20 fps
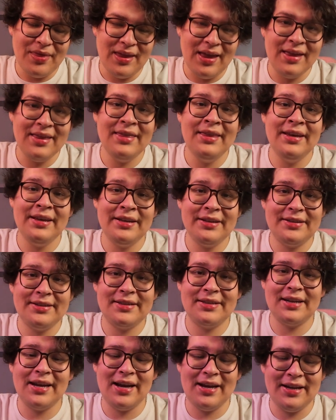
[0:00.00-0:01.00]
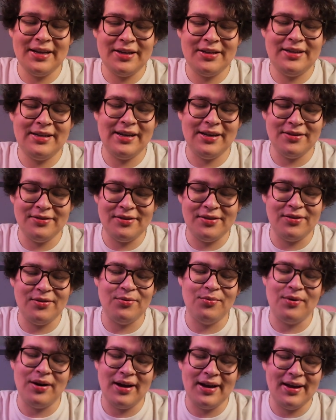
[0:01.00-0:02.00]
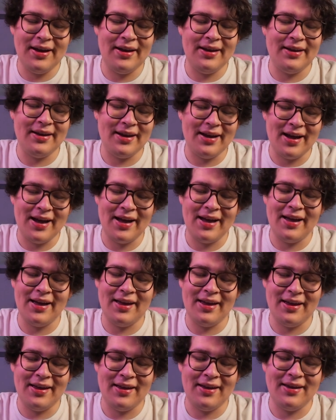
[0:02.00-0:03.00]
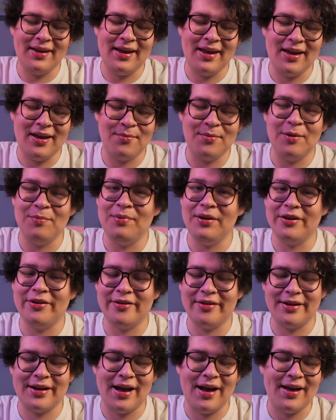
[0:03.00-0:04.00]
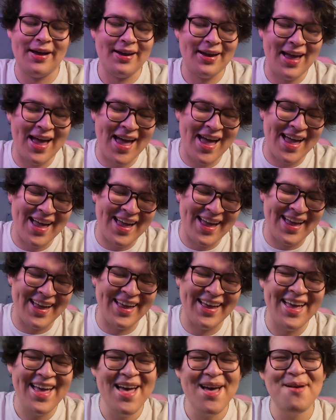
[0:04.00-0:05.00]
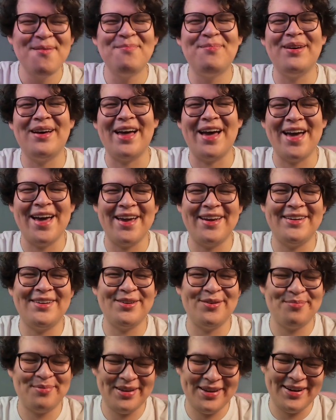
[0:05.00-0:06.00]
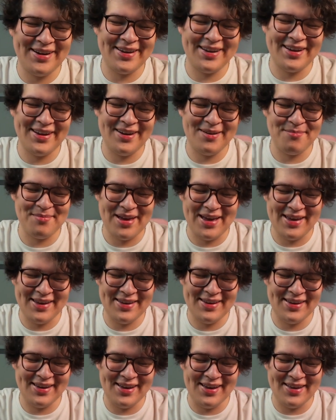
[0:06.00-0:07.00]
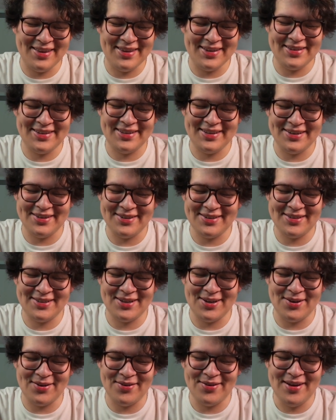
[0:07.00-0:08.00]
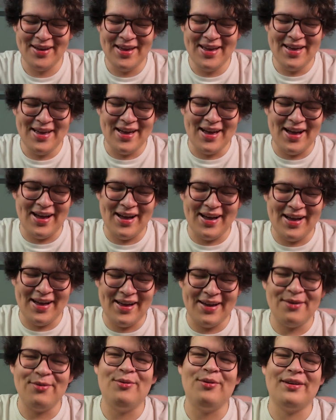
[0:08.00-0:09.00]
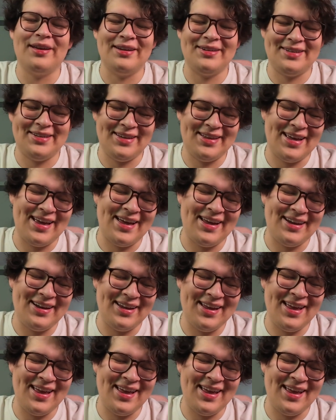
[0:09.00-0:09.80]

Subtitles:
This kind of tells you why I am a bigger guy, but I do plan on cutting back this year, so we'll get to that